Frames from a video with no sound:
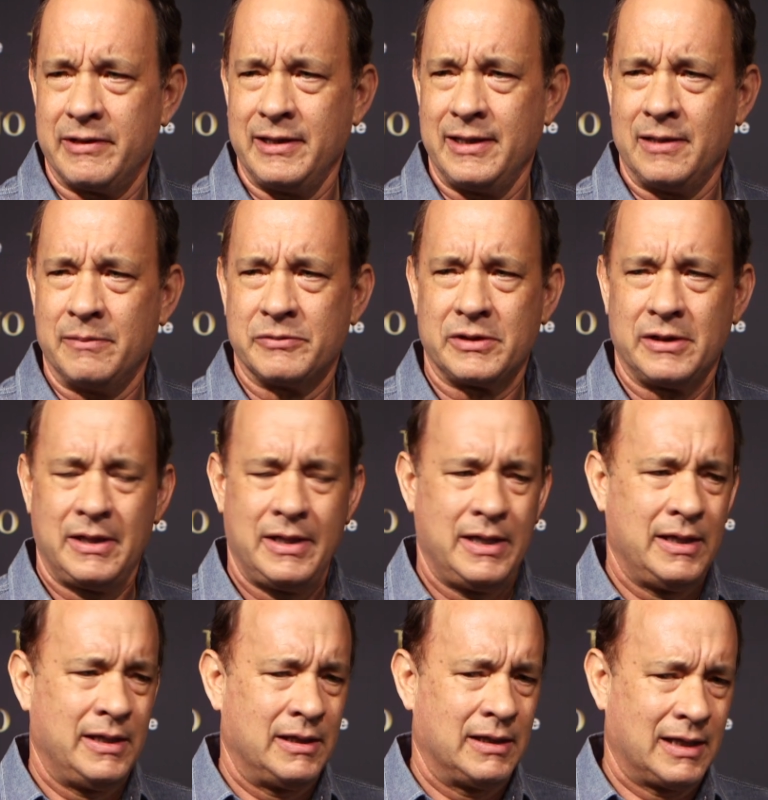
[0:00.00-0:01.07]
themes.
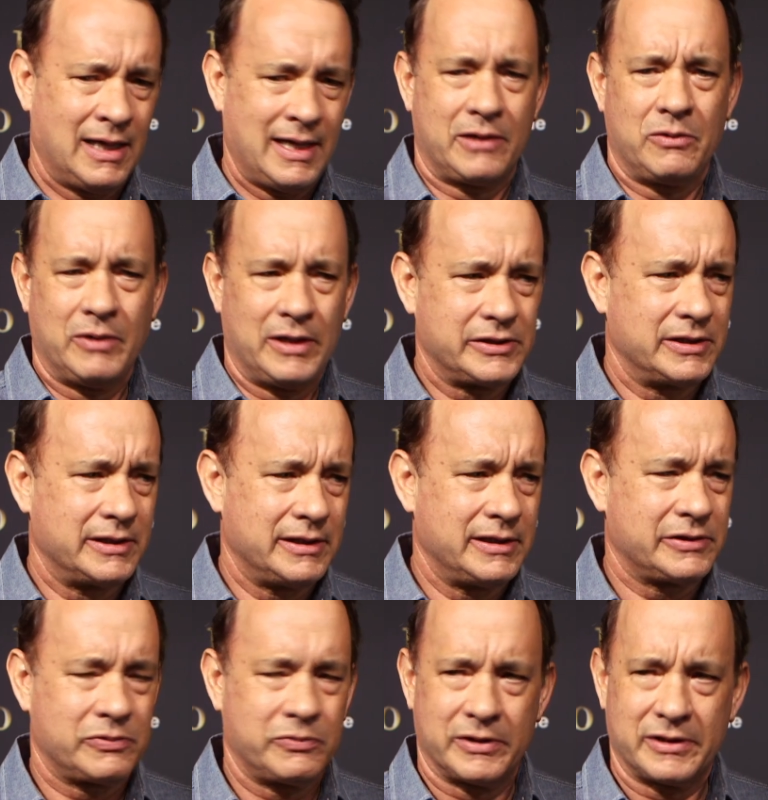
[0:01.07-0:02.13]
Likewise on
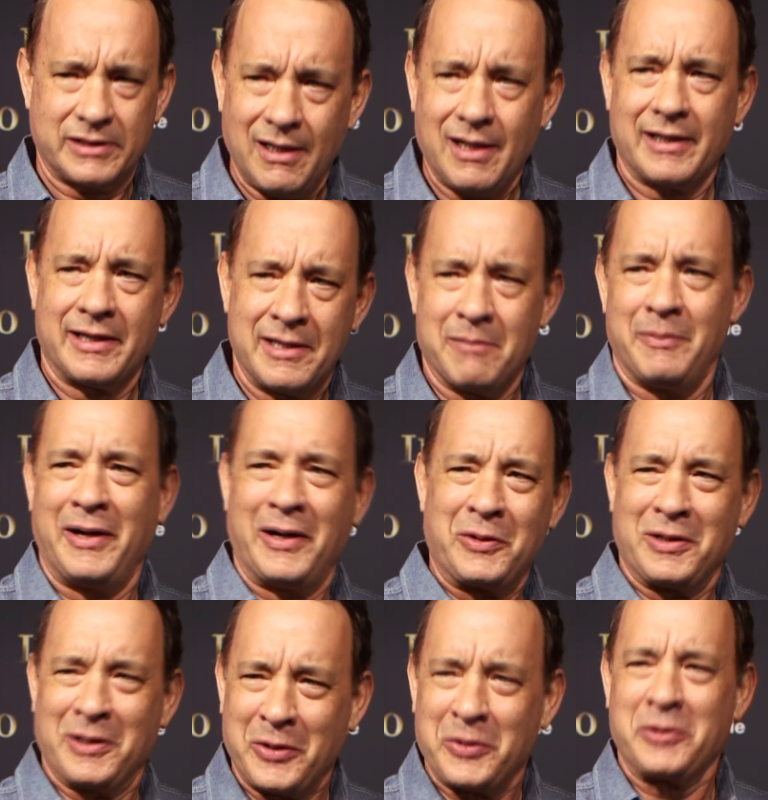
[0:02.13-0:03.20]
this, we're talking
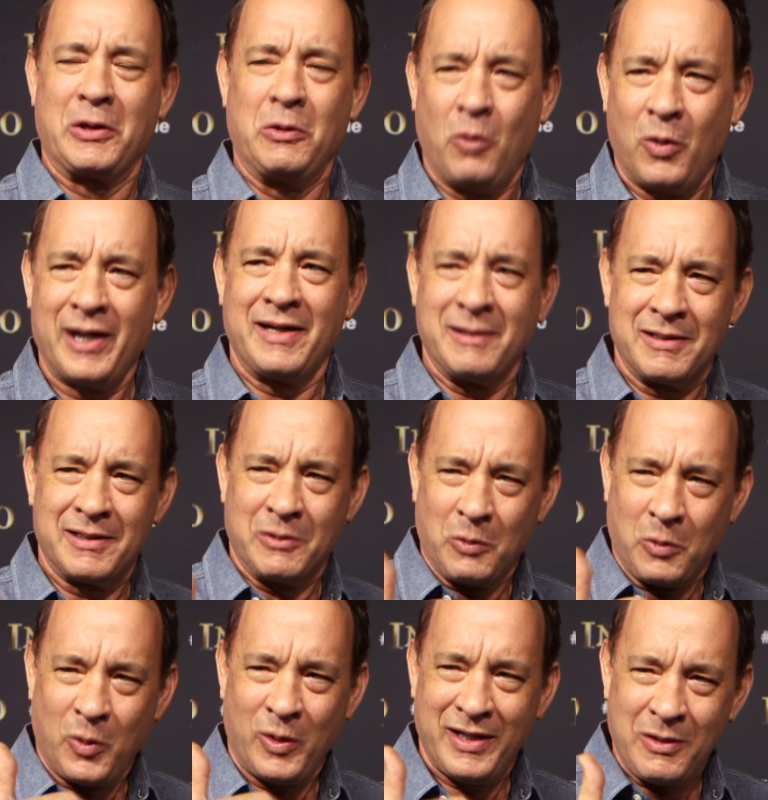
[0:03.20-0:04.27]
about literally what
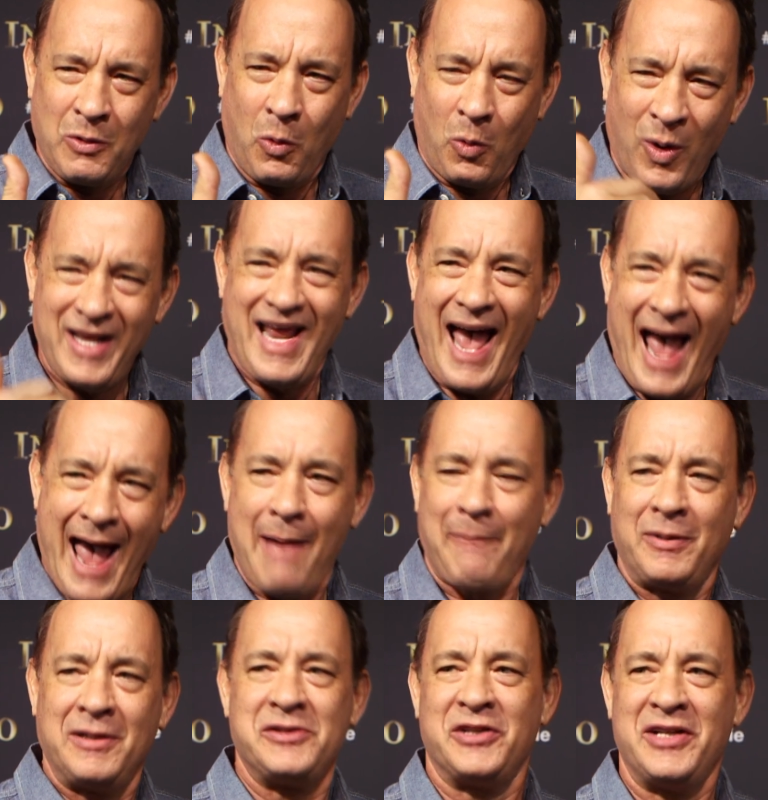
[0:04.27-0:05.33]
What, what
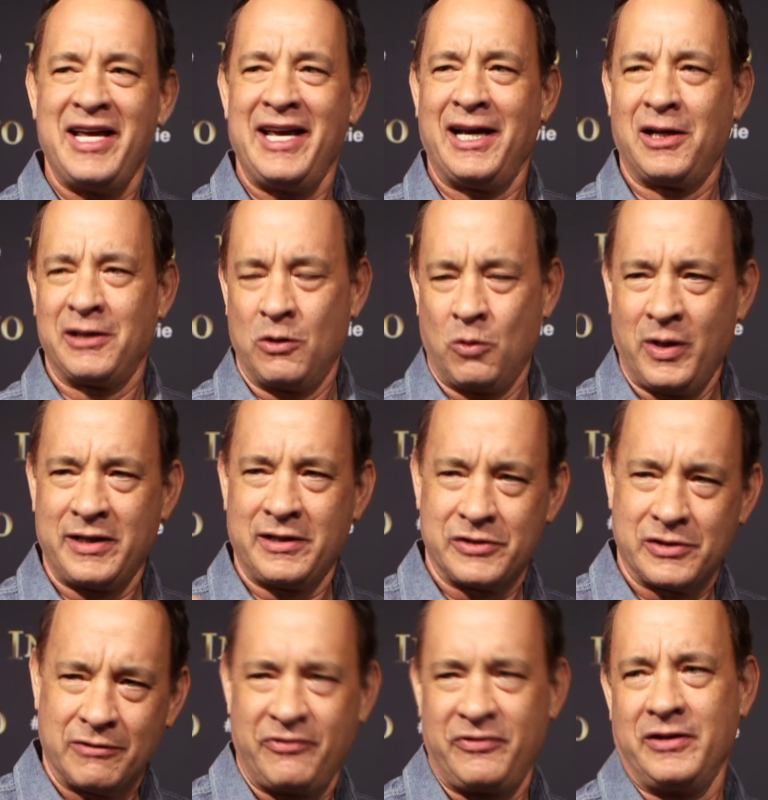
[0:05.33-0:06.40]
happens in hell and what
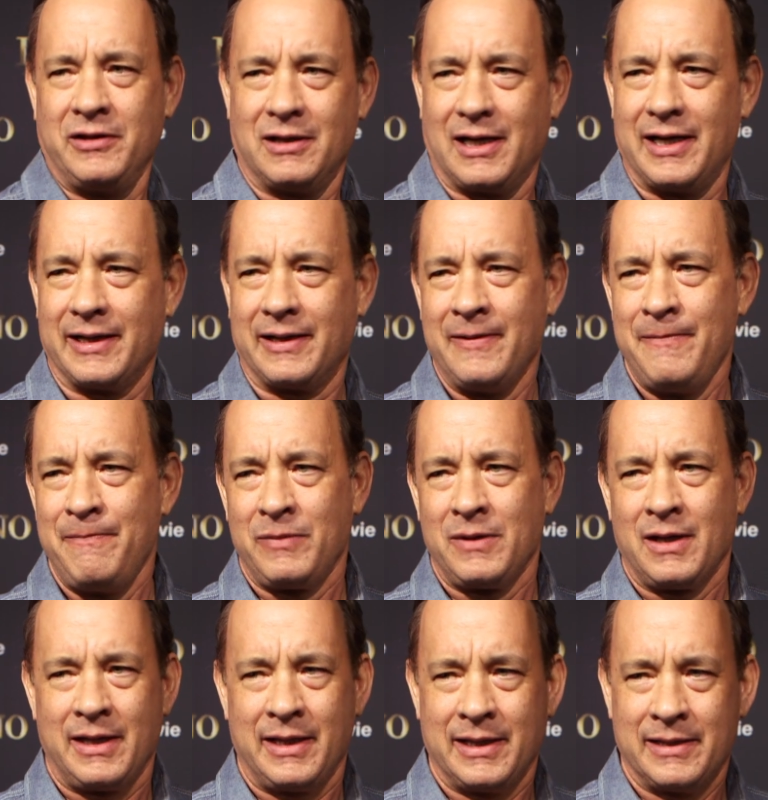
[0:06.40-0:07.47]
does it feel like?
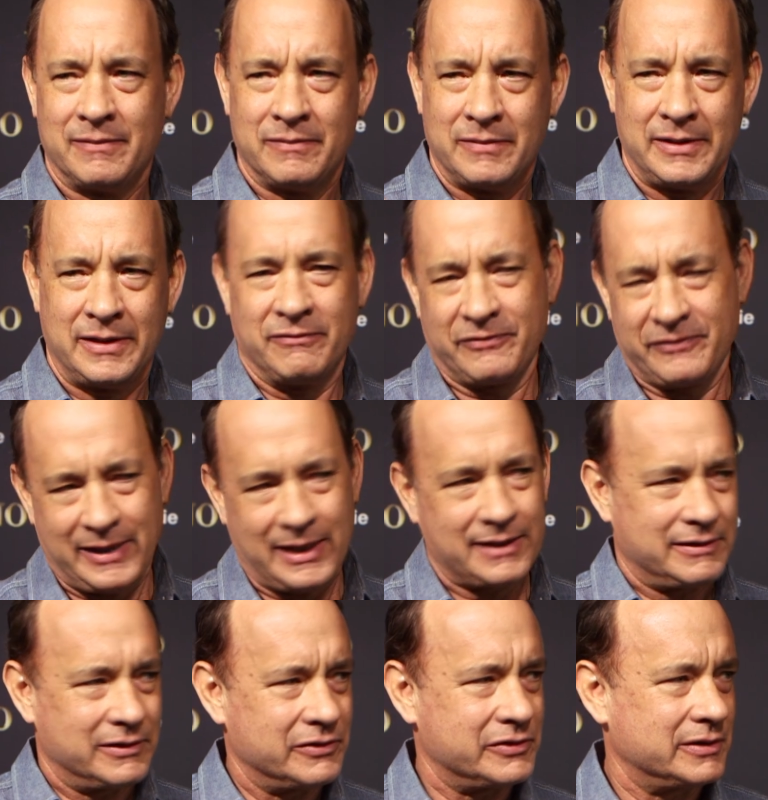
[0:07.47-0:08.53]
And in
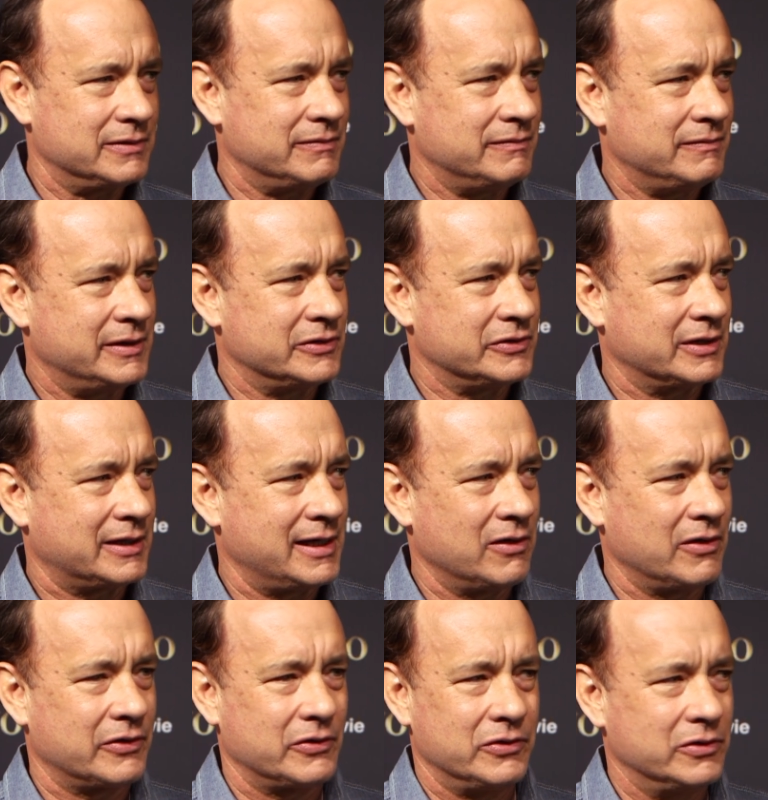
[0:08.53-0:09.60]
fact, there's a, there's a
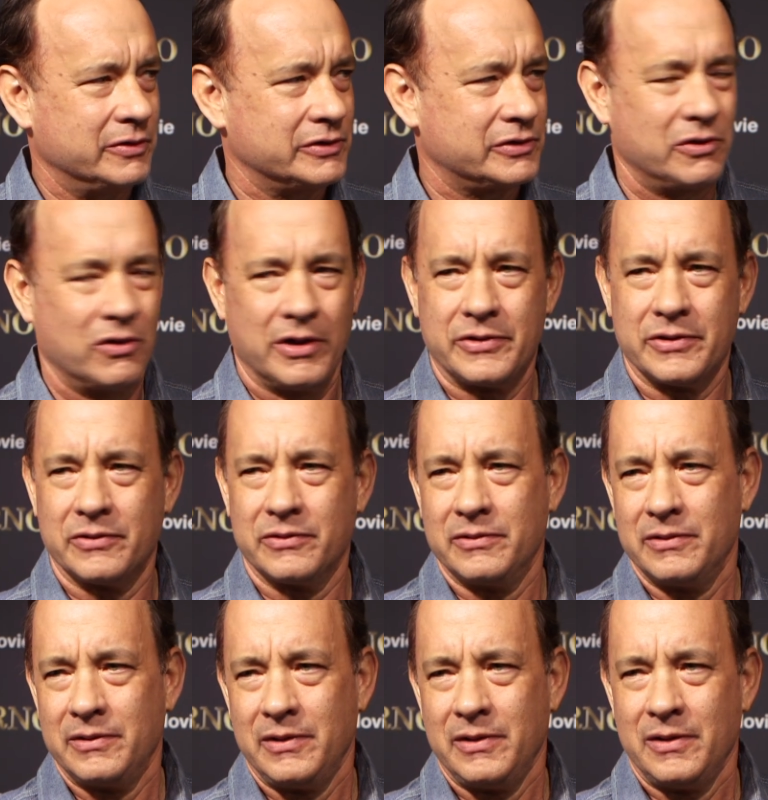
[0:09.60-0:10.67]
character who is going to
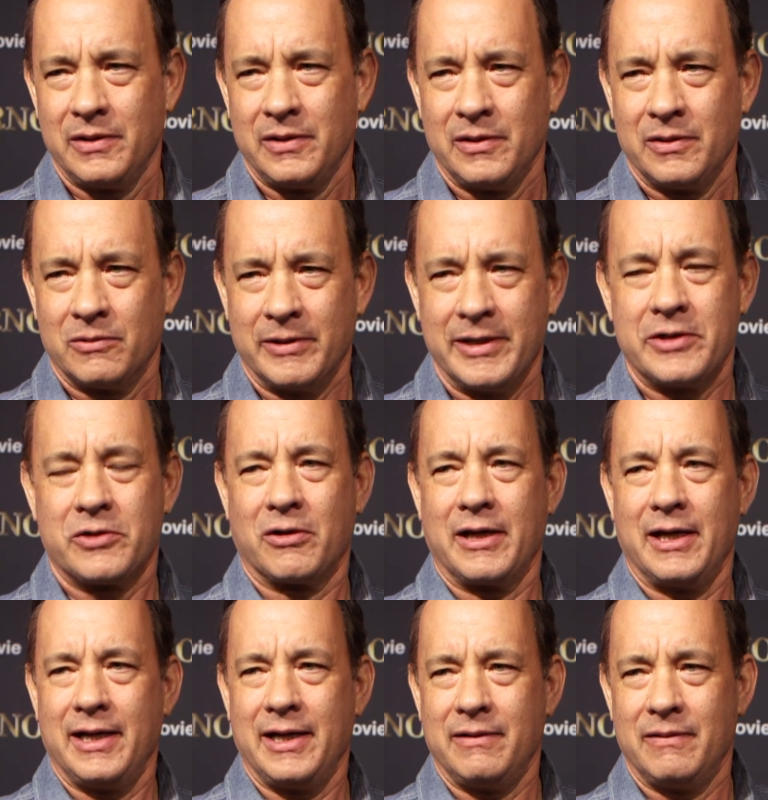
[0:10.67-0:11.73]

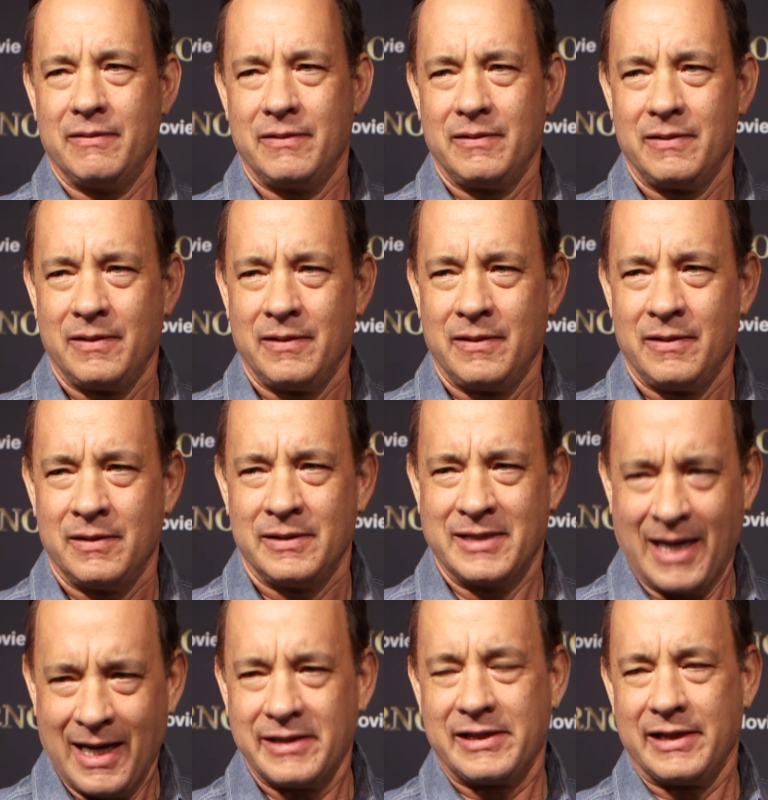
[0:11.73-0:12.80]
recreate
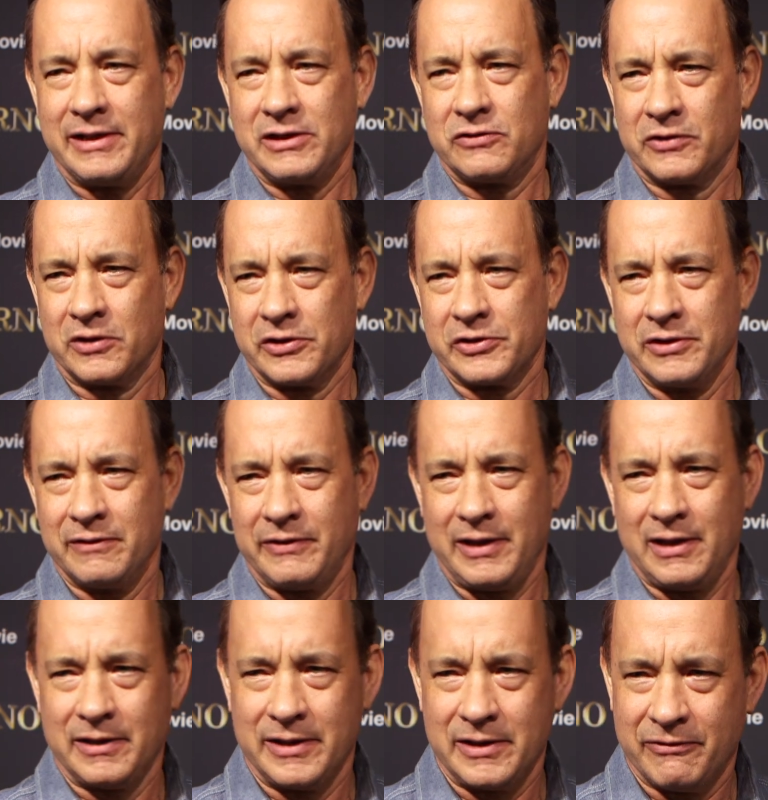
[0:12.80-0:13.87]
Dante's version of
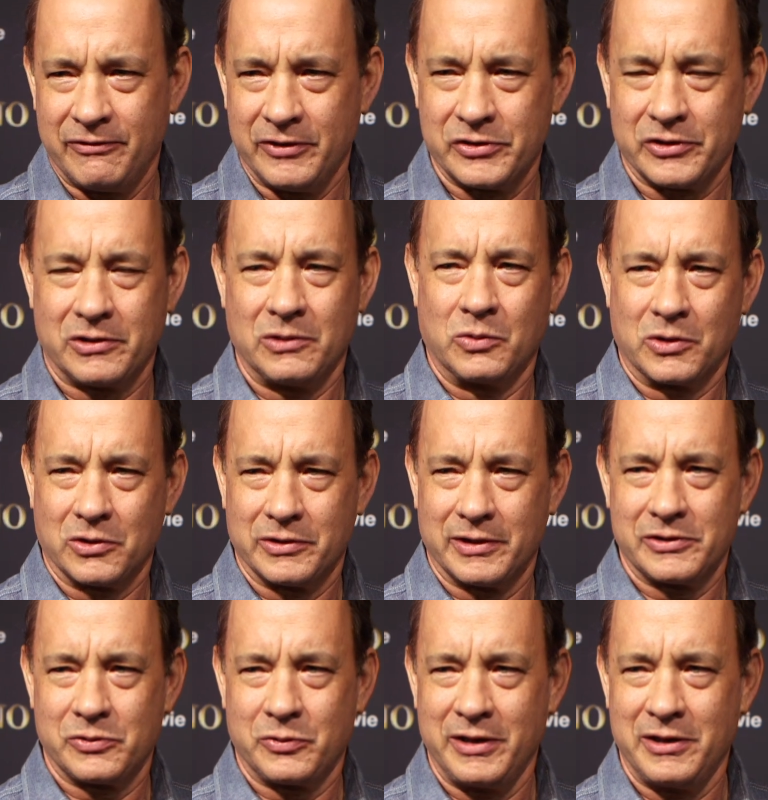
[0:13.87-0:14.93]
hell in the physical world
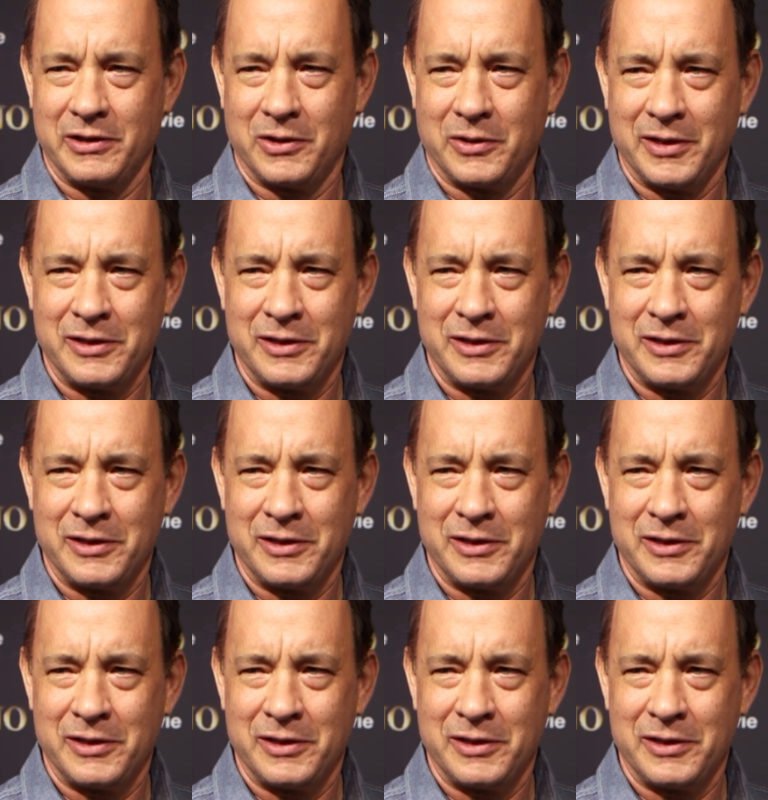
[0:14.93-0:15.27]
as we know